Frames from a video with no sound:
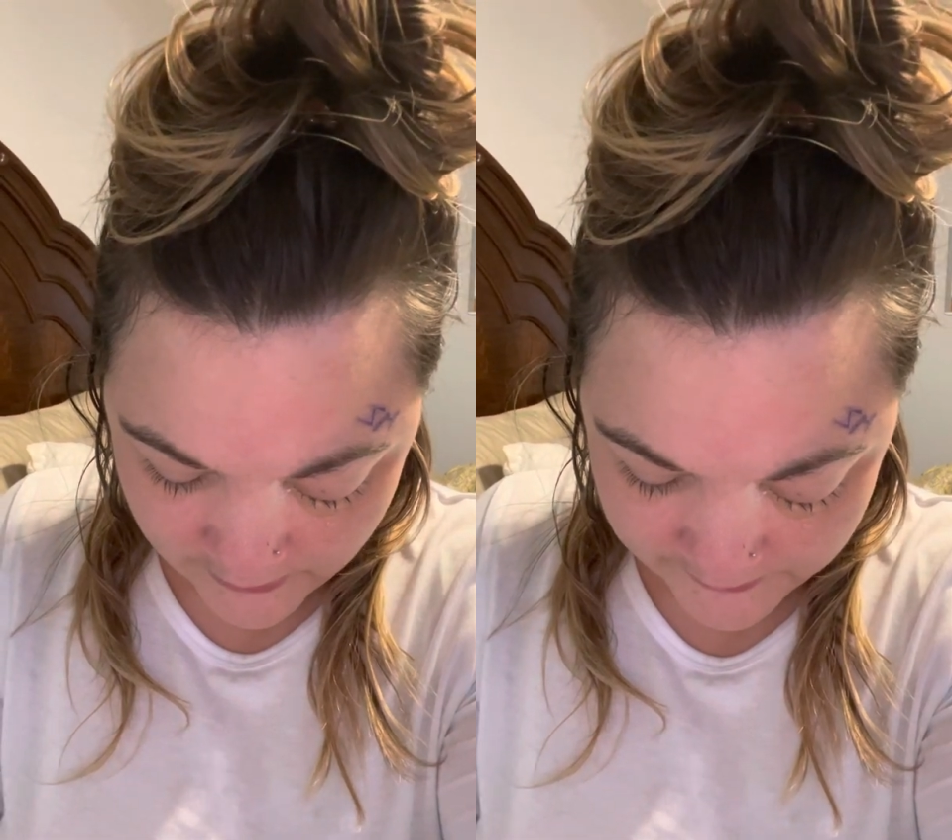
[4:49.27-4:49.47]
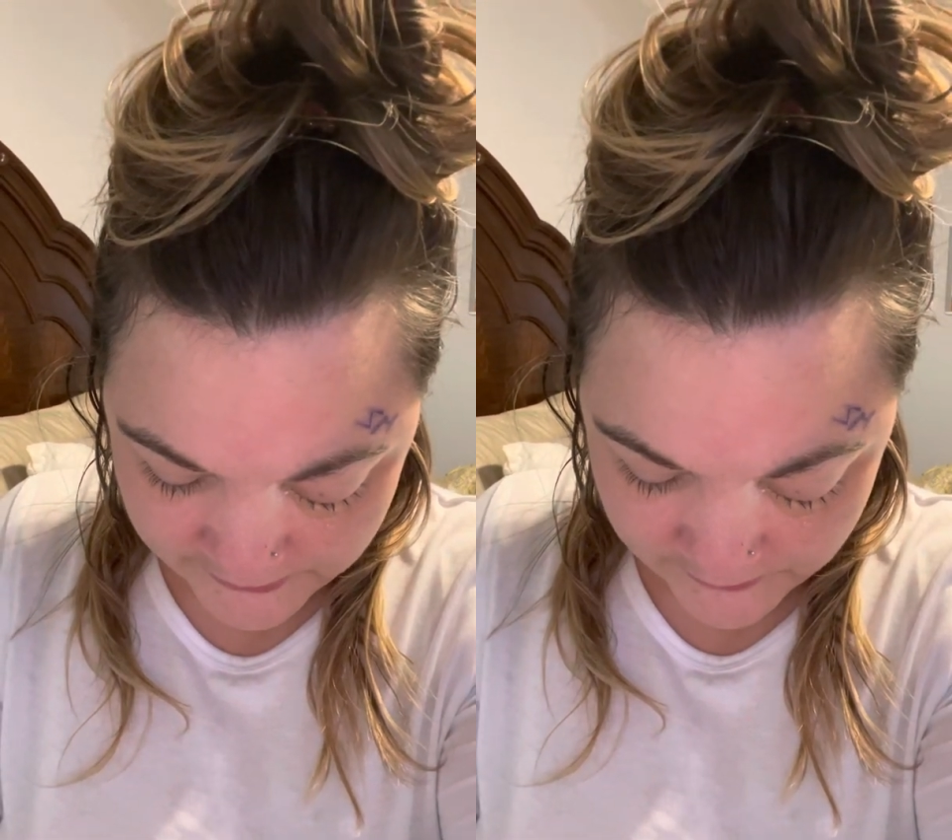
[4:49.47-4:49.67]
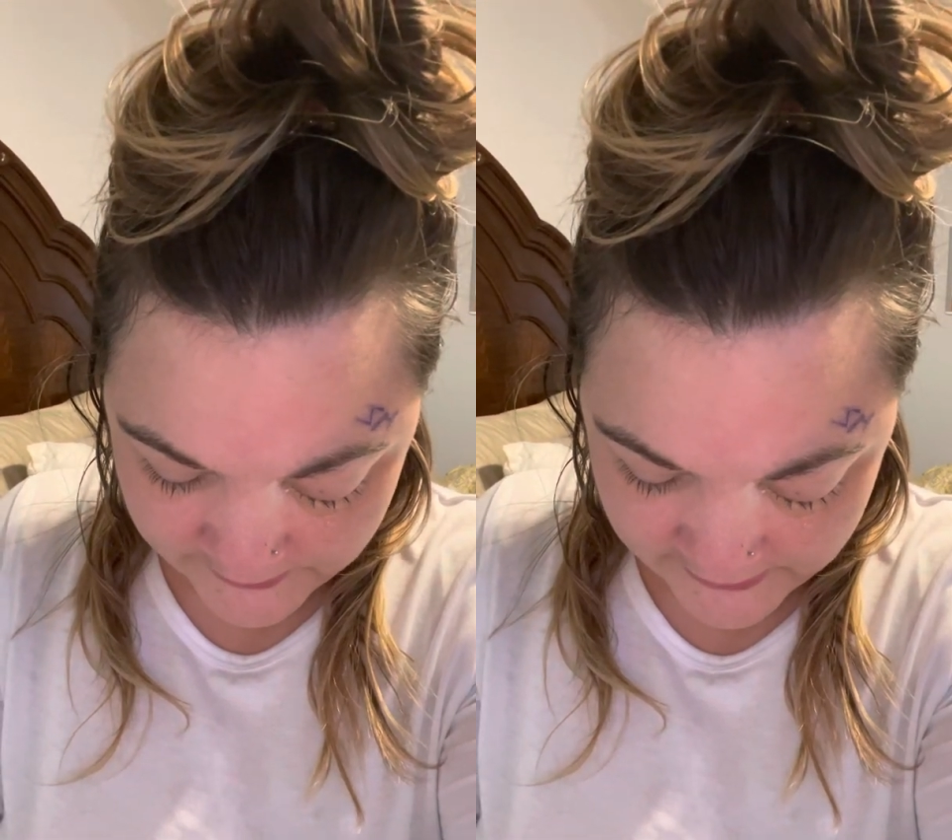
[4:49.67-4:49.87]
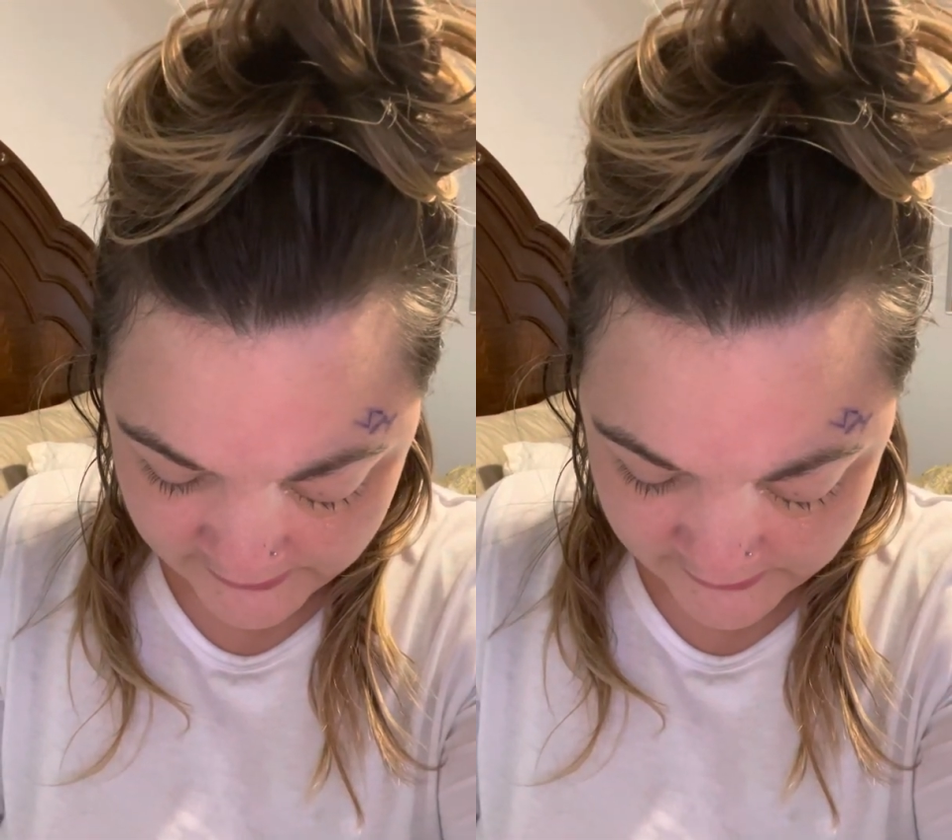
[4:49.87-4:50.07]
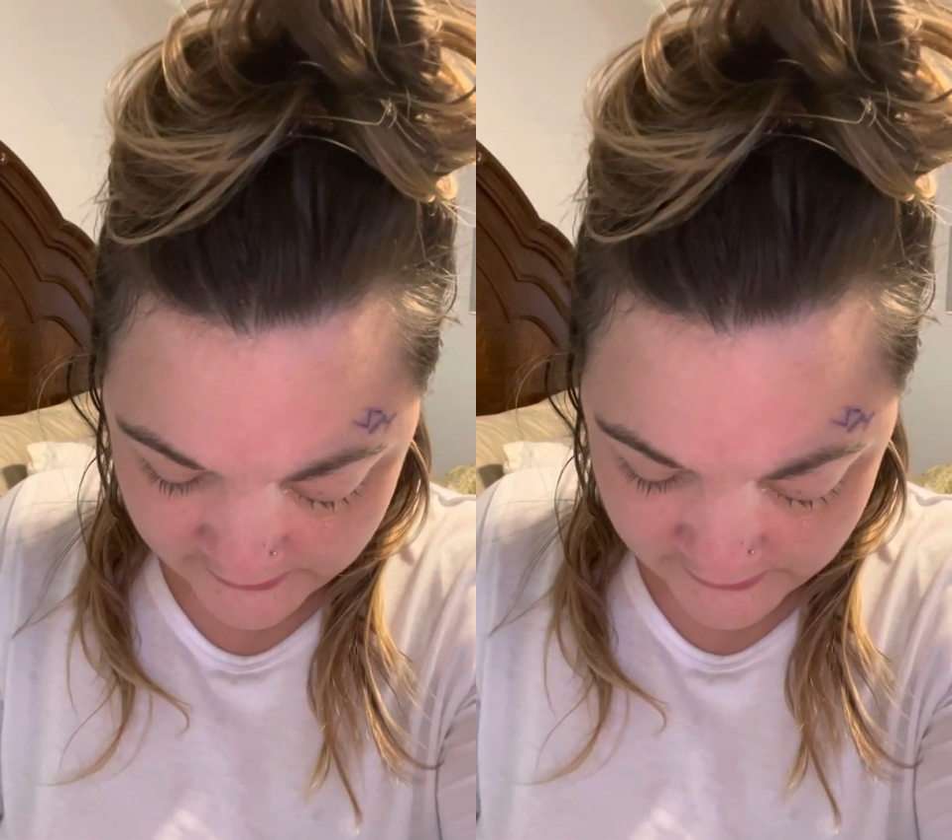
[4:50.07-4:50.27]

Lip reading: I'm doing.